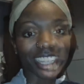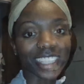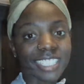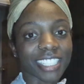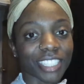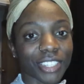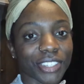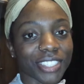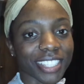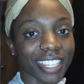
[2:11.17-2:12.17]
Hi, chicas and
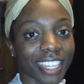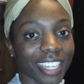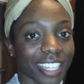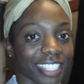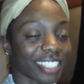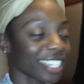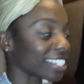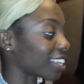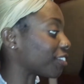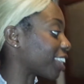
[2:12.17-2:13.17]
chicos.
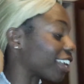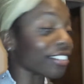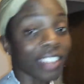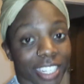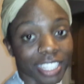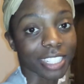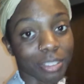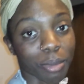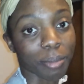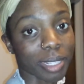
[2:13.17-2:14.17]
Day 78 of 90 Days
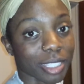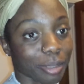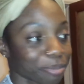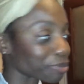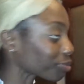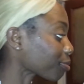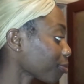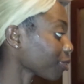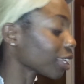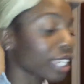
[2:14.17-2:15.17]
of Momentum.
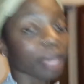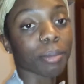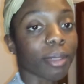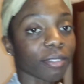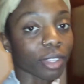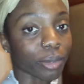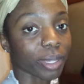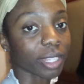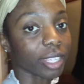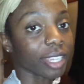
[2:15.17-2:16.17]
Came and went really
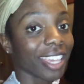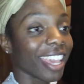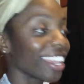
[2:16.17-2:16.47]
quickly.